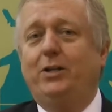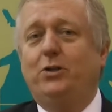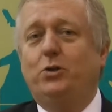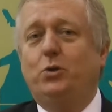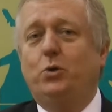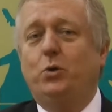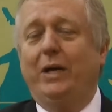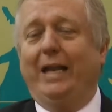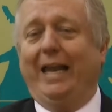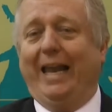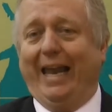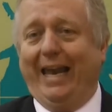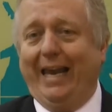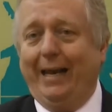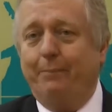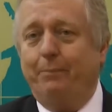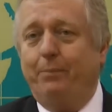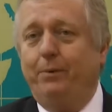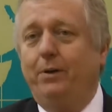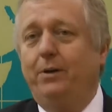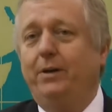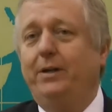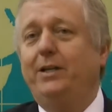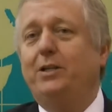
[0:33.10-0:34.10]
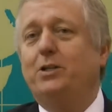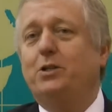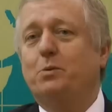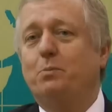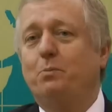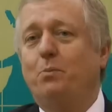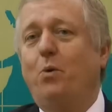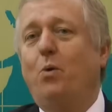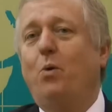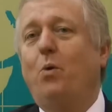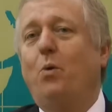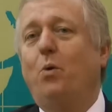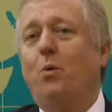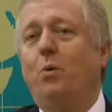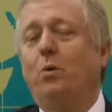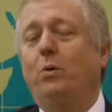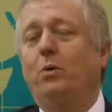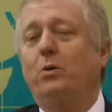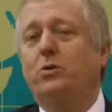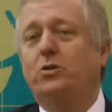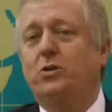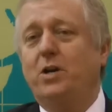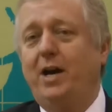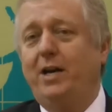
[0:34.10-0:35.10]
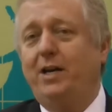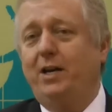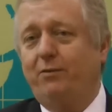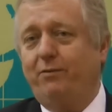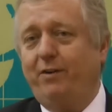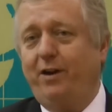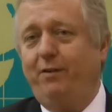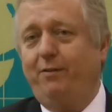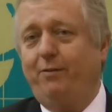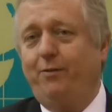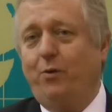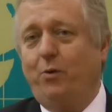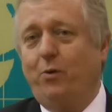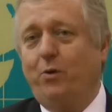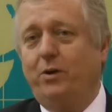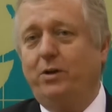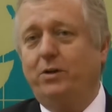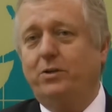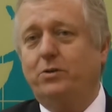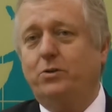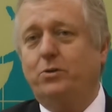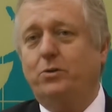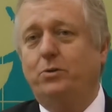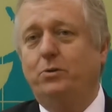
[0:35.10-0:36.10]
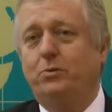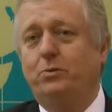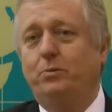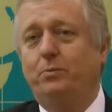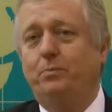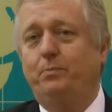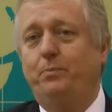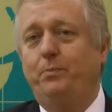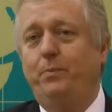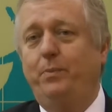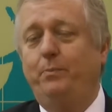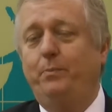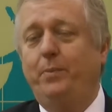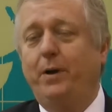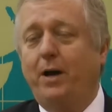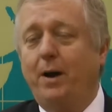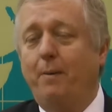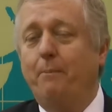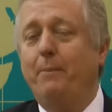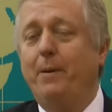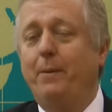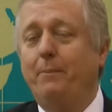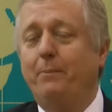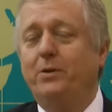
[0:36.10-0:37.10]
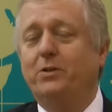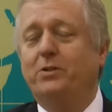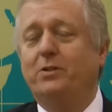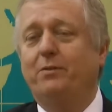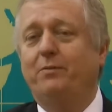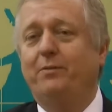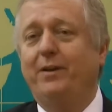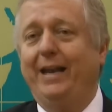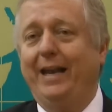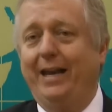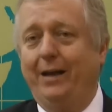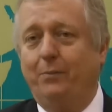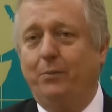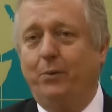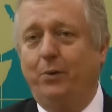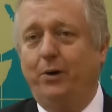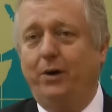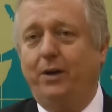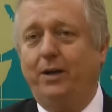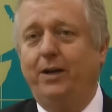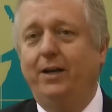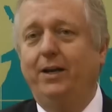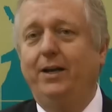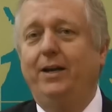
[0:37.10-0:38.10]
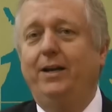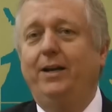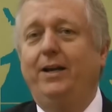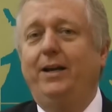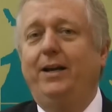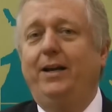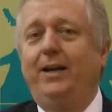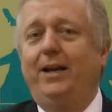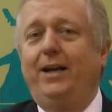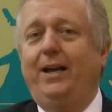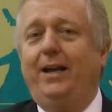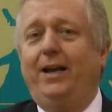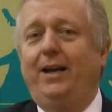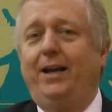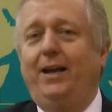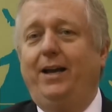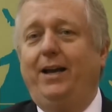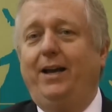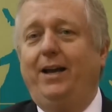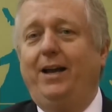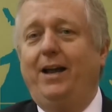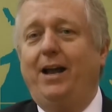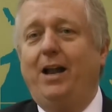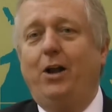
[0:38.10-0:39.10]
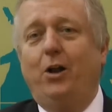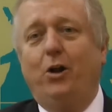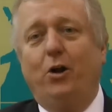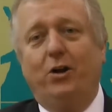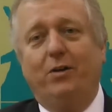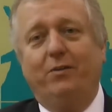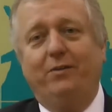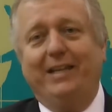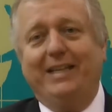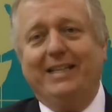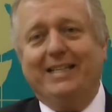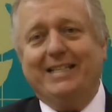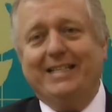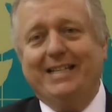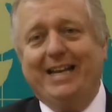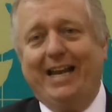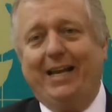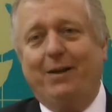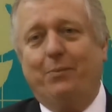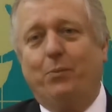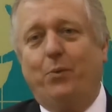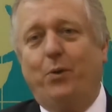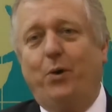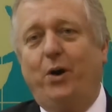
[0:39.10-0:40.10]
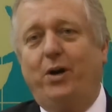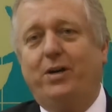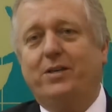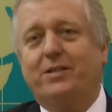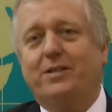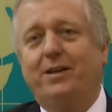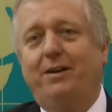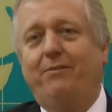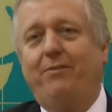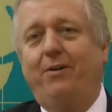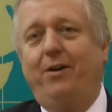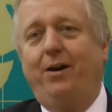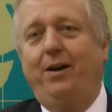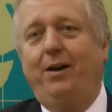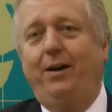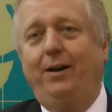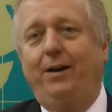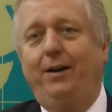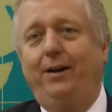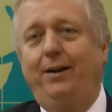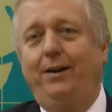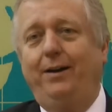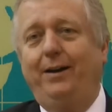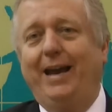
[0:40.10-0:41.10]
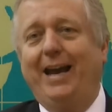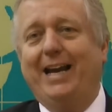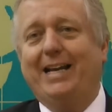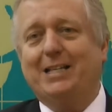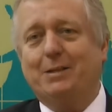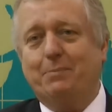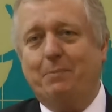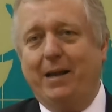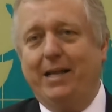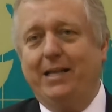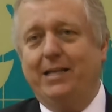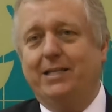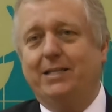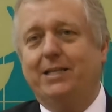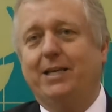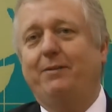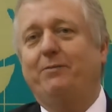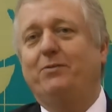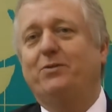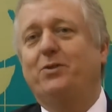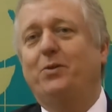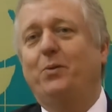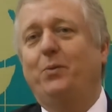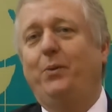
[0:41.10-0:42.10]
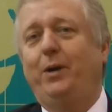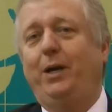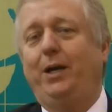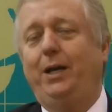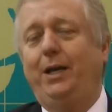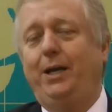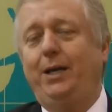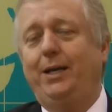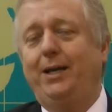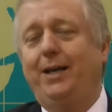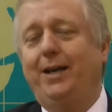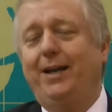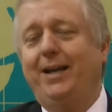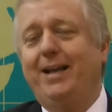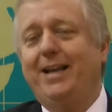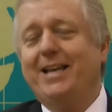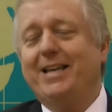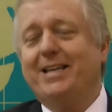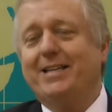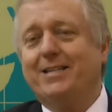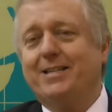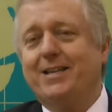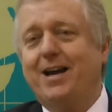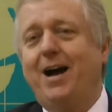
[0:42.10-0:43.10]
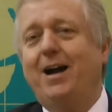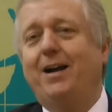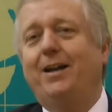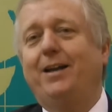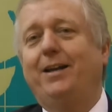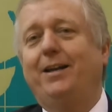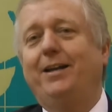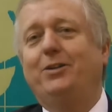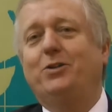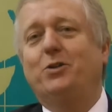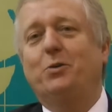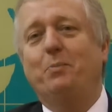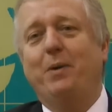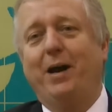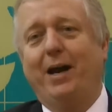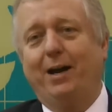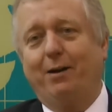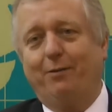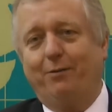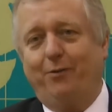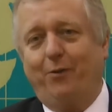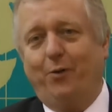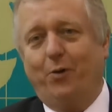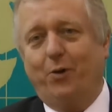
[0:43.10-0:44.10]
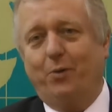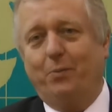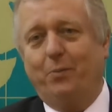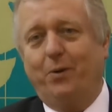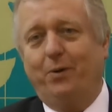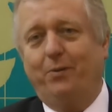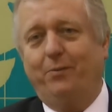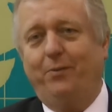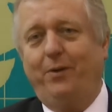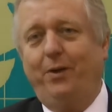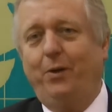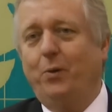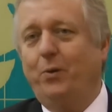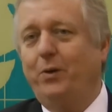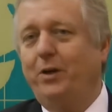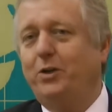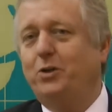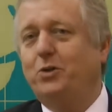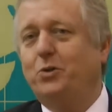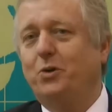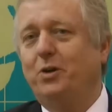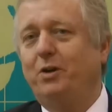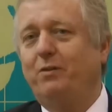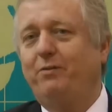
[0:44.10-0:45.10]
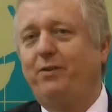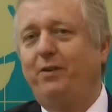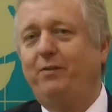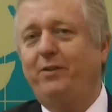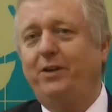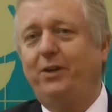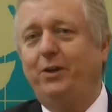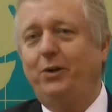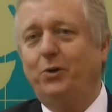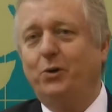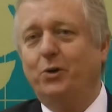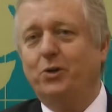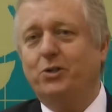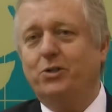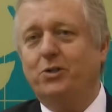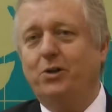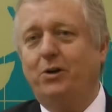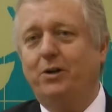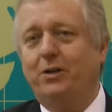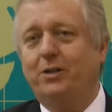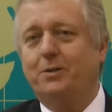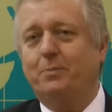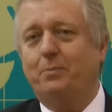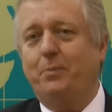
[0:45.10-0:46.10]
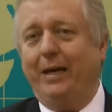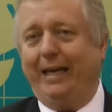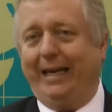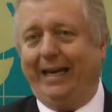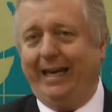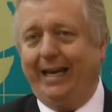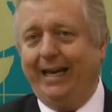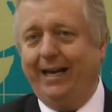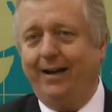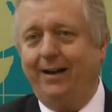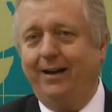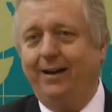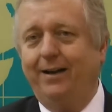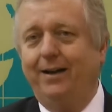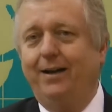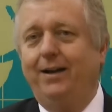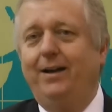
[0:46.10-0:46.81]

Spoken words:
to enable the small Chinese freight forwarders to become members of the network. A lot of these networks are very expensive, so we started it to make it affordable with only $250 per year.